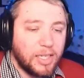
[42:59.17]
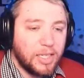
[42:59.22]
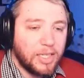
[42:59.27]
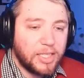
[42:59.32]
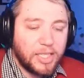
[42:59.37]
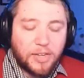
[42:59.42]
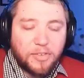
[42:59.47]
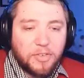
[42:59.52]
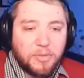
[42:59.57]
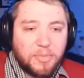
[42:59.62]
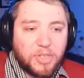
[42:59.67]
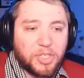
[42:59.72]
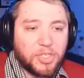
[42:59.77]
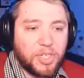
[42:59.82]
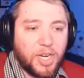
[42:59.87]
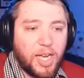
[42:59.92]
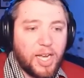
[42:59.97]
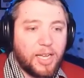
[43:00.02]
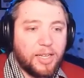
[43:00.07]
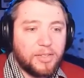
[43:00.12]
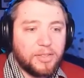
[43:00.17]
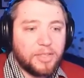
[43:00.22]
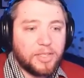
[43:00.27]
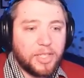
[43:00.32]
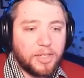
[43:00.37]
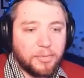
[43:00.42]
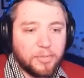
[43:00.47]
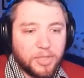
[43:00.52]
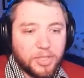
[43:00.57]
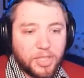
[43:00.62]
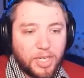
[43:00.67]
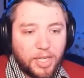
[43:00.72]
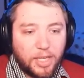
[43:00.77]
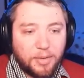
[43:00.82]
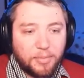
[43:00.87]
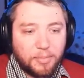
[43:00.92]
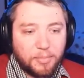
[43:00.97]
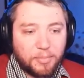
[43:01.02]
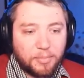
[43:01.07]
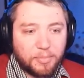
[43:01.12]
Give him a shot. Give
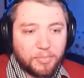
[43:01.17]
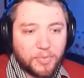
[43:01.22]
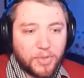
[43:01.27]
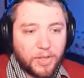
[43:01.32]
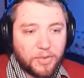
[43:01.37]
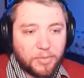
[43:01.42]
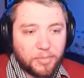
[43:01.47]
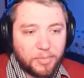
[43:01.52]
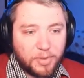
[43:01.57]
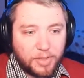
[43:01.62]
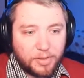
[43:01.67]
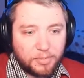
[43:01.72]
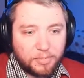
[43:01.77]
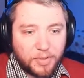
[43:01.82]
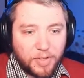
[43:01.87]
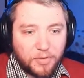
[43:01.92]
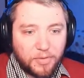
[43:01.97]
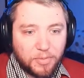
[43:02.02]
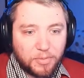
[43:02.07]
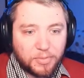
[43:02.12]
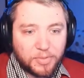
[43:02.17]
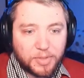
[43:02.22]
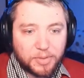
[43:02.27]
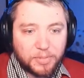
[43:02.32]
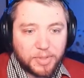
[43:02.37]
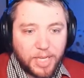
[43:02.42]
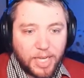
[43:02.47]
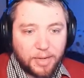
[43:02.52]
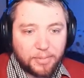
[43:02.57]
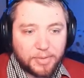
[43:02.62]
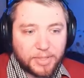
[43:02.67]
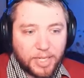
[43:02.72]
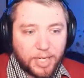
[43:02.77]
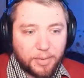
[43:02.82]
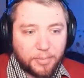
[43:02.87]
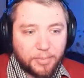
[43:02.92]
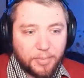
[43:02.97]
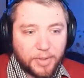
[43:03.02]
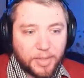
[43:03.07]
him some game time.